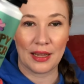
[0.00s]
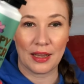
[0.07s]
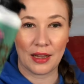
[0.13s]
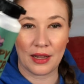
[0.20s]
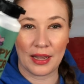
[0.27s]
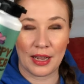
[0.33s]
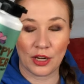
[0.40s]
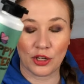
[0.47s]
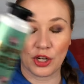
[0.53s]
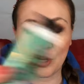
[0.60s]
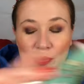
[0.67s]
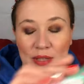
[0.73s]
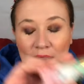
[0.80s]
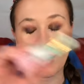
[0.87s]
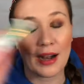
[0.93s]
hand creams.
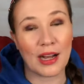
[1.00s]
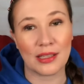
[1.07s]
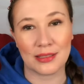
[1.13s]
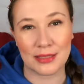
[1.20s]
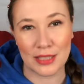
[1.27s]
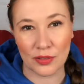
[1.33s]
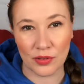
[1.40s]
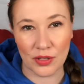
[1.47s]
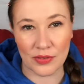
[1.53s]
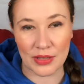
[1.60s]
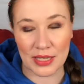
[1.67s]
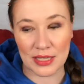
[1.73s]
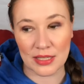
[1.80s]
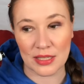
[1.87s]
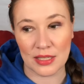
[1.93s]
I got several of
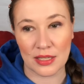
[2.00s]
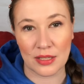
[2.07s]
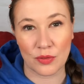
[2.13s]
these